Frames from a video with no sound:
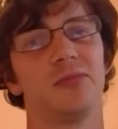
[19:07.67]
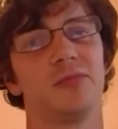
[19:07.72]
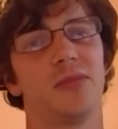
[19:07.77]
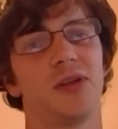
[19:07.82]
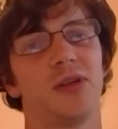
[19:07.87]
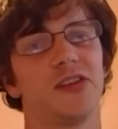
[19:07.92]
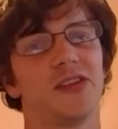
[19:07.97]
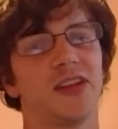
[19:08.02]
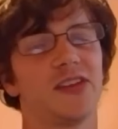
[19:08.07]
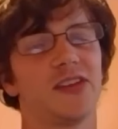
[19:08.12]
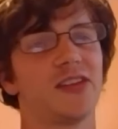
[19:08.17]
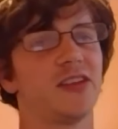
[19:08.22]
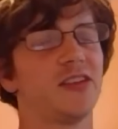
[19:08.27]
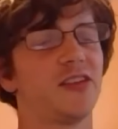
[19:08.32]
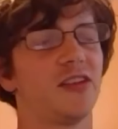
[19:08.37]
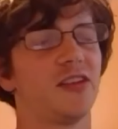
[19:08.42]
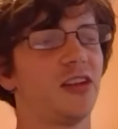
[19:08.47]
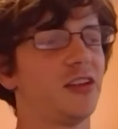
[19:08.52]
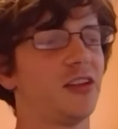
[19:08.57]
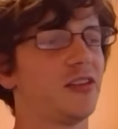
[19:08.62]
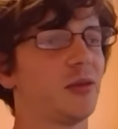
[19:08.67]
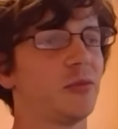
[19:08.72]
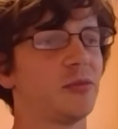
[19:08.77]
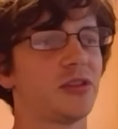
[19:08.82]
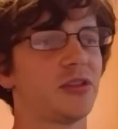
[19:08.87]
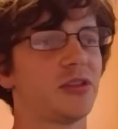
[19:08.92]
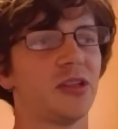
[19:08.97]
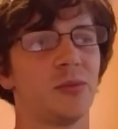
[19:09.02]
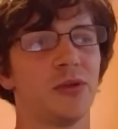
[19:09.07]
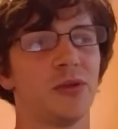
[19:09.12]
because that's an
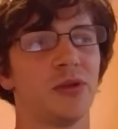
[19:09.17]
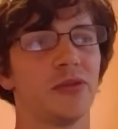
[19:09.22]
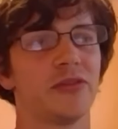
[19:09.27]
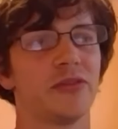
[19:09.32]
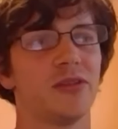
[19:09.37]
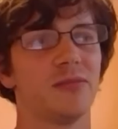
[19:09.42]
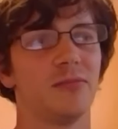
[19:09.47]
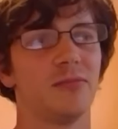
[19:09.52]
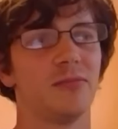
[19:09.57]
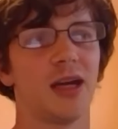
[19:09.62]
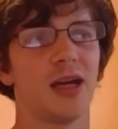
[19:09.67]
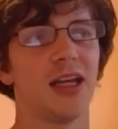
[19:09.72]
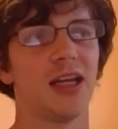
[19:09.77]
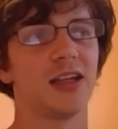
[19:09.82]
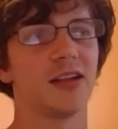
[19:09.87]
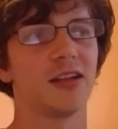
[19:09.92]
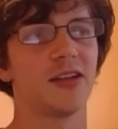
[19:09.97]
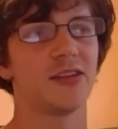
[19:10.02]
assumption that we often make.